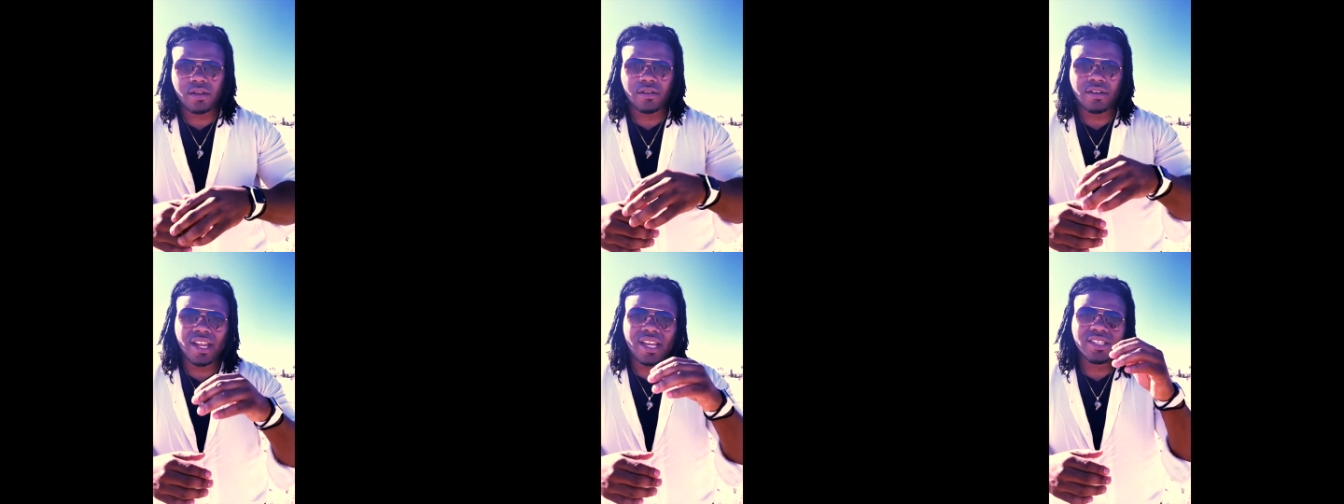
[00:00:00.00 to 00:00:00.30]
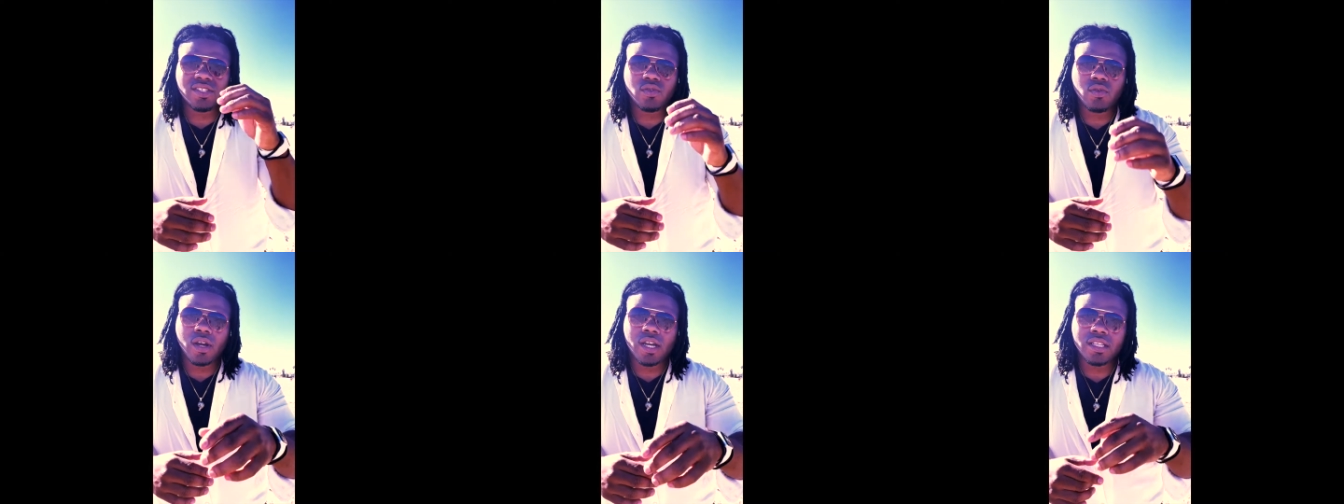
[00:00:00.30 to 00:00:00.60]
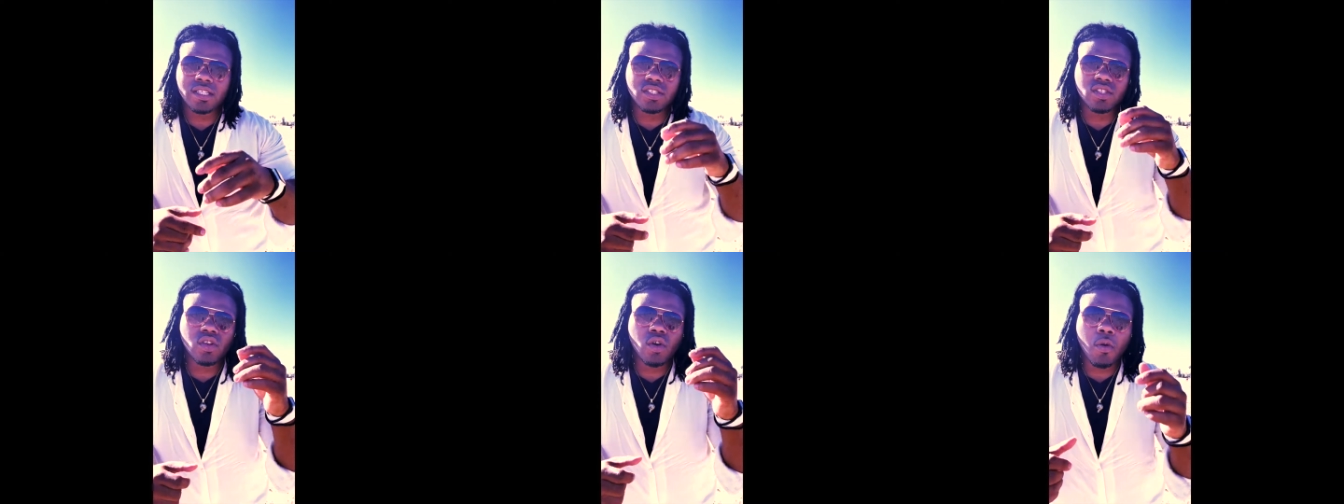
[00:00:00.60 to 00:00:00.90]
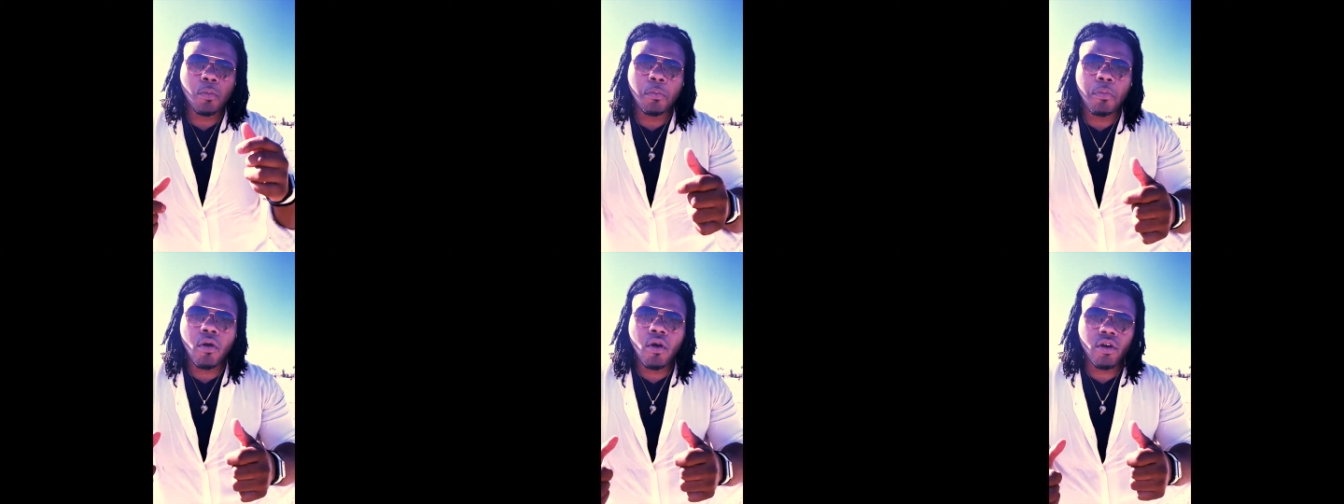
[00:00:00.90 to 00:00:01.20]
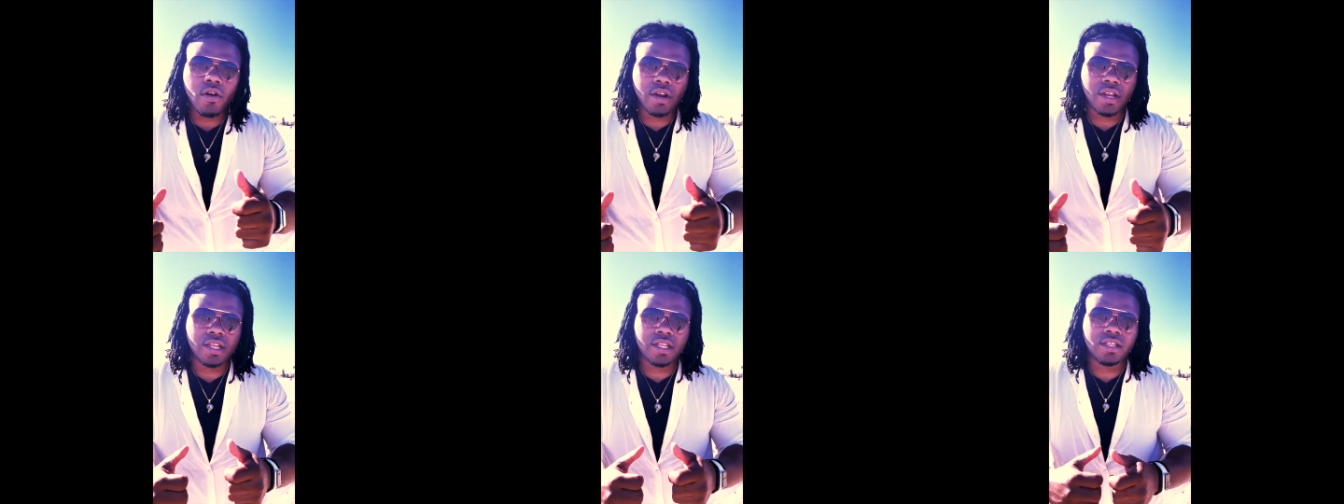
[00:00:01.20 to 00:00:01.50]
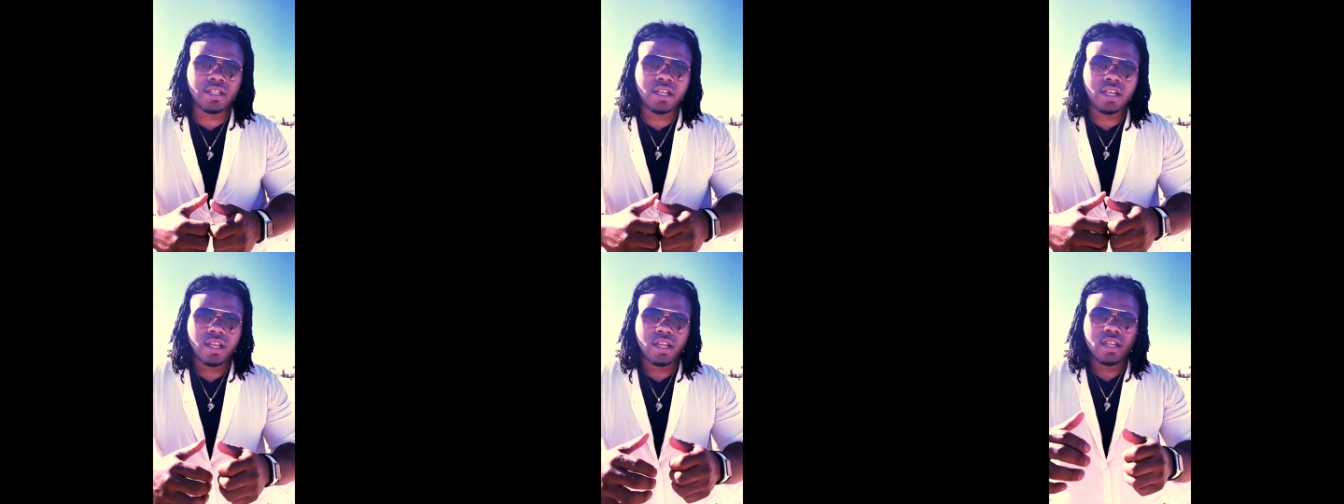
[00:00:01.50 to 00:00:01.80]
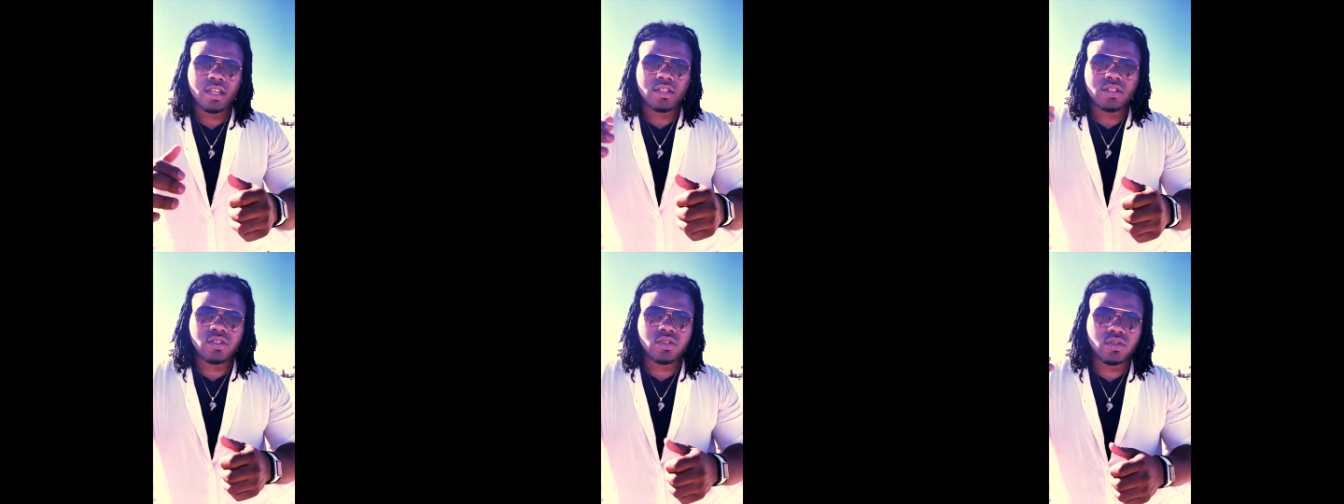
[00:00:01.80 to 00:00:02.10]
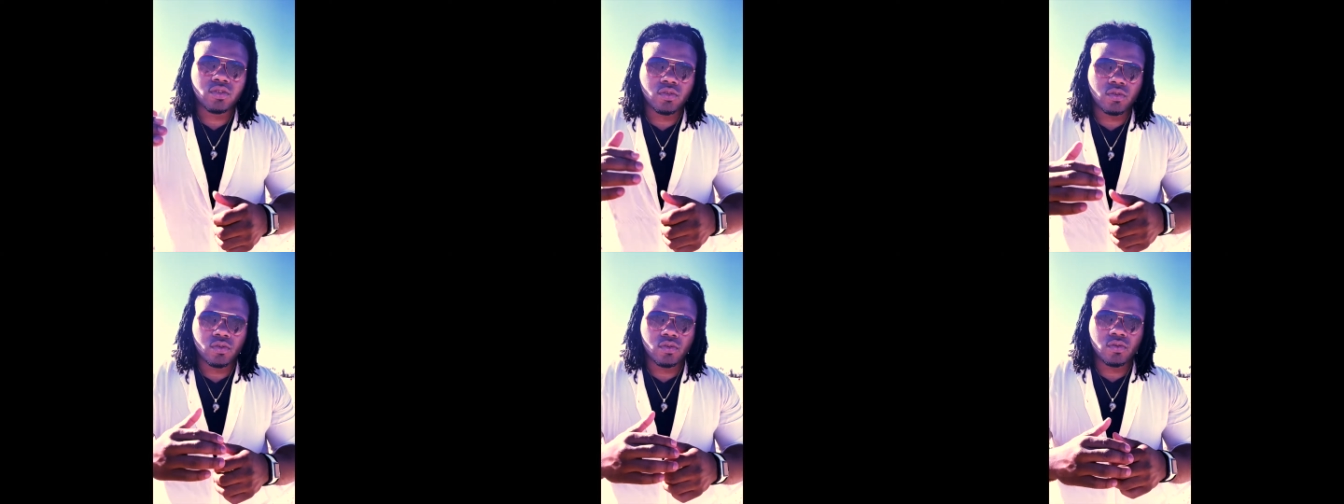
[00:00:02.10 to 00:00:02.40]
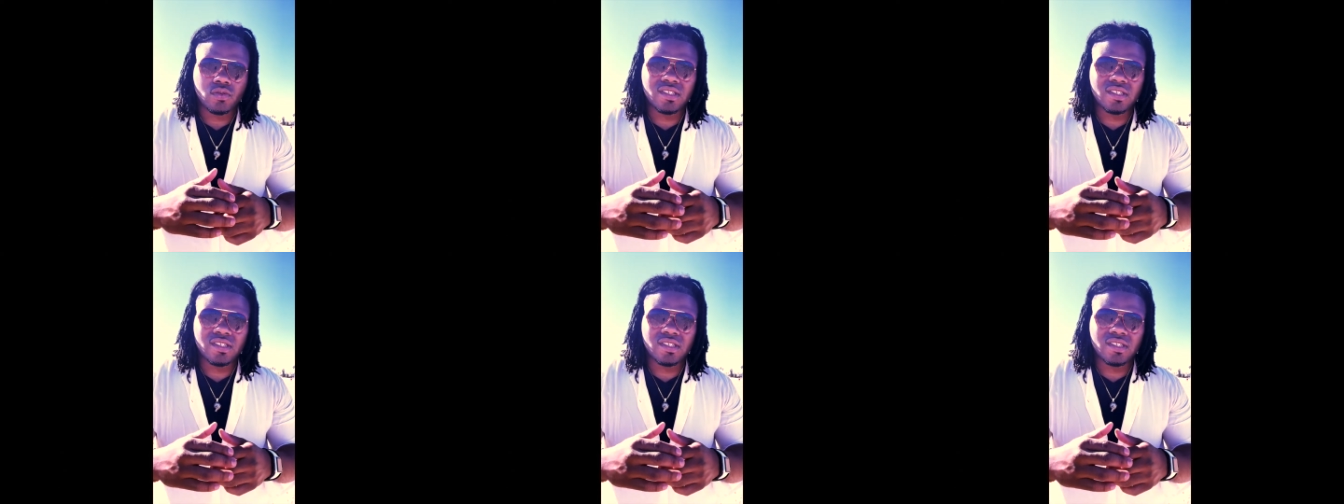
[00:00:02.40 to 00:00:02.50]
And that's why it's so important to